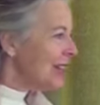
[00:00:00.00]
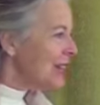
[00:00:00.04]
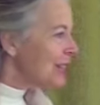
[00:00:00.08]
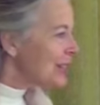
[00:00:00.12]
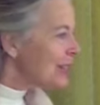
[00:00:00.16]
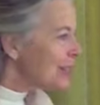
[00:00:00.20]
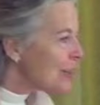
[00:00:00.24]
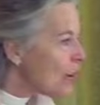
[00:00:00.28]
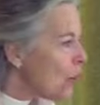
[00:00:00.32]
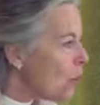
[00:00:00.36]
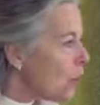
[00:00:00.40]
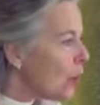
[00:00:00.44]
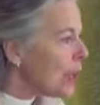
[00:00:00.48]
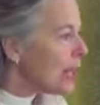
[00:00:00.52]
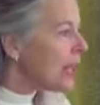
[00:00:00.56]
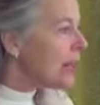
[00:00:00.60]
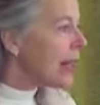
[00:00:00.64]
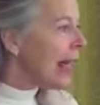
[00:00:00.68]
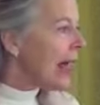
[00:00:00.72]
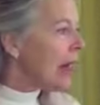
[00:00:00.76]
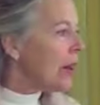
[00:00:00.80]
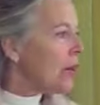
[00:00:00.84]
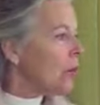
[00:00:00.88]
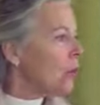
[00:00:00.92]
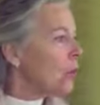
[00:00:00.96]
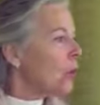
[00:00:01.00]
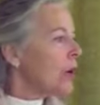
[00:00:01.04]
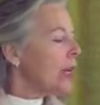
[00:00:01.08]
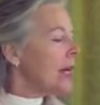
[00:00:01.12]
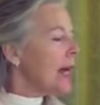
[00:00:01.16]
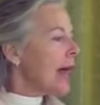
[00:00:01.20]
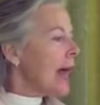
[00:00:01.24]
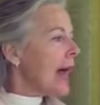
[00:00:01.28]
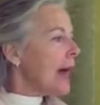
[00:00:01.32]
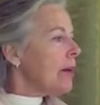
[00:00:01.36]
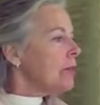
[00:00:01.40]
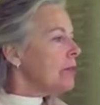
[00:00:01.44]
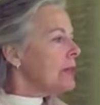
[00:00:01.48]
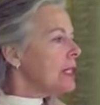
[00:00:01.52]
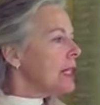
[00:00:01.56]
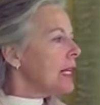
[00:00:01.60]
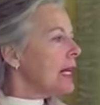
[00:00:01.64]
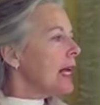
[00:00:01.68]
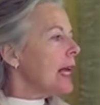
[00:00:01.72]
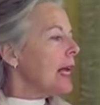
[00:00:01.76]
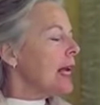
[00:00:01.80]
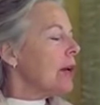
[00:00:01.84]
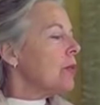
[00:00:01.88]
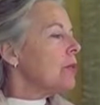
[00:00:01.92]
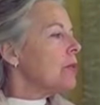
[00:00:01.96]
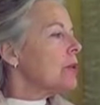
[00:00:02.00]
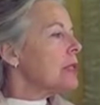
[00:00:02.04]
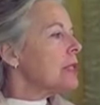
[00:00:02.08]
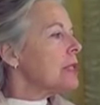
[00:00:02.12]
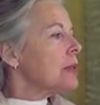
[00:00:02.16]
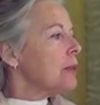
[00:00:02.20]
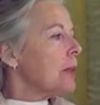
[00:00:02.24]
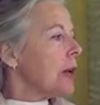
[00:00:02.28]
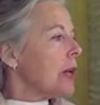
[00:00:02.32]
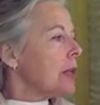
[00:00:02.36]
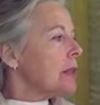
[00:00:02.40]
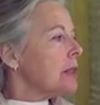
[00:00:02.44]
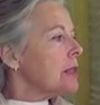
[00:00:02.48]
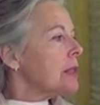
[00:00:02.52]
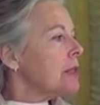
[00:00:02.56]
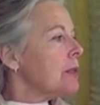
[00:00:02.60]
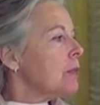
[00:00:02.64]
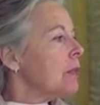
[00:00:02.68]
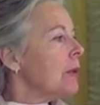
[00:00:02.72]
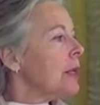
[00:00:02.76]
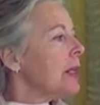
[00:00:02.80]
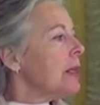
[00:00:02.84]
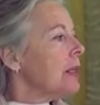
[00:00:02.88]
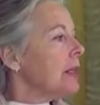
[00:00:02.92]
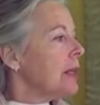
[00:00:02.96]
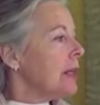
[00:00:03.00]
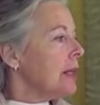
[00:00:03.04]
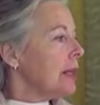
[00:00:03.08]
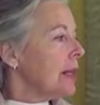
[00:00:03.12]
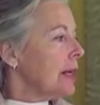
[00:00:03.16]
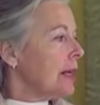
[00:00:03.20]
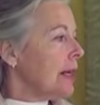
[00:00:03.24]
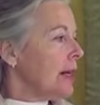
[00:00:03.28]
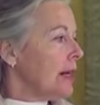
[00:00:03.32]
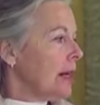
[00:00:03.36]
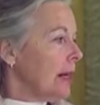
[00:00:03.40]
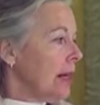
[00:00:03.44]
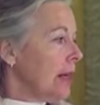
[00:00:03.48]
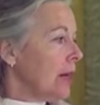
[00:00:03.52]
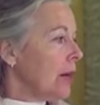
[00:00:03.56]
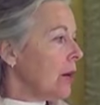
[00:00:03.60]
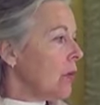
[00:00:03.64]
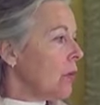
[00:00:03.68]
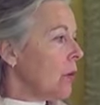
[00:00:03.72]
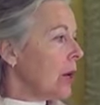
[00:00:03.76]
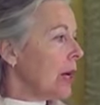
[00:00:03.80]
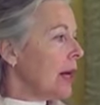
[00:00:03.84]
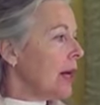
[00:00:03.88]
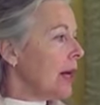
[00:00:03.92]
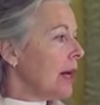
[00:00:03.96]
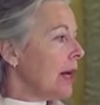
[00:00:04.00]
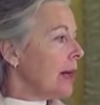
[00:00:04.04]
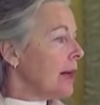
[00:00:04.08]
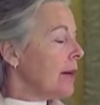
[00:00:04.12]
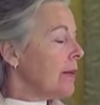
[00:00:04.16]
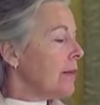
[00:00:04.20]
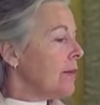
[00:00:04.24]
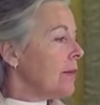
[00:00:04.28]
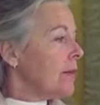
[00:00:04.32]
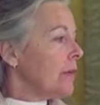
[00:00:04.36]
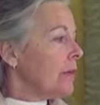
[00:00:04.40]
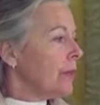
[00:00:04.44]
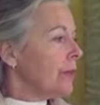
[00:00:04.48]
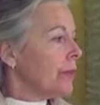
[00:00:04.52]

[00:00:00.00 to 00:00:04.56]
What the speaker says: So we abdicate responsibility in a way.